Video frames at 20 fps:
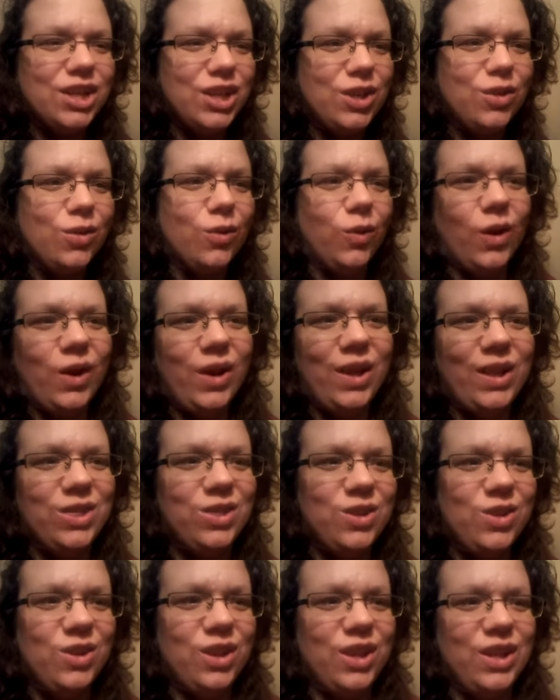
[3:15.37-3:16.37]
you on
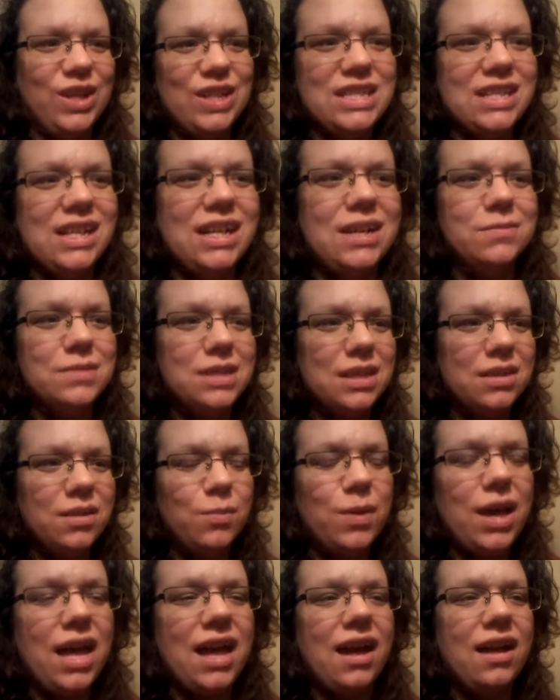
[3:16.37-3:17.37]
through the good times and the
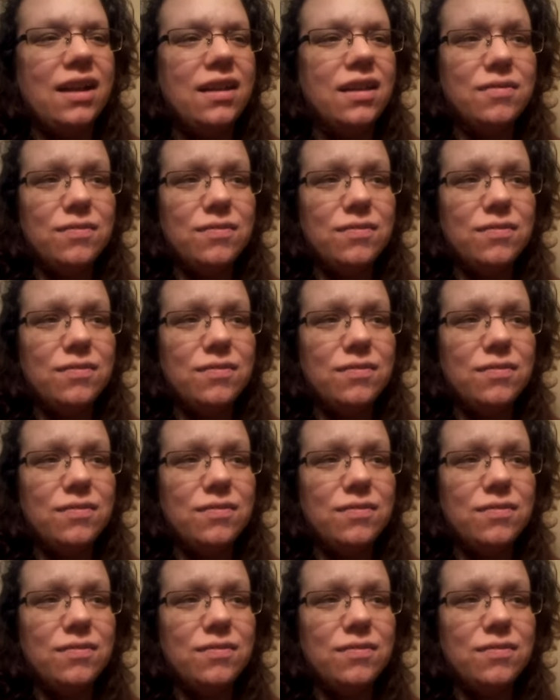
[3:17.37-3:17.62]
bad.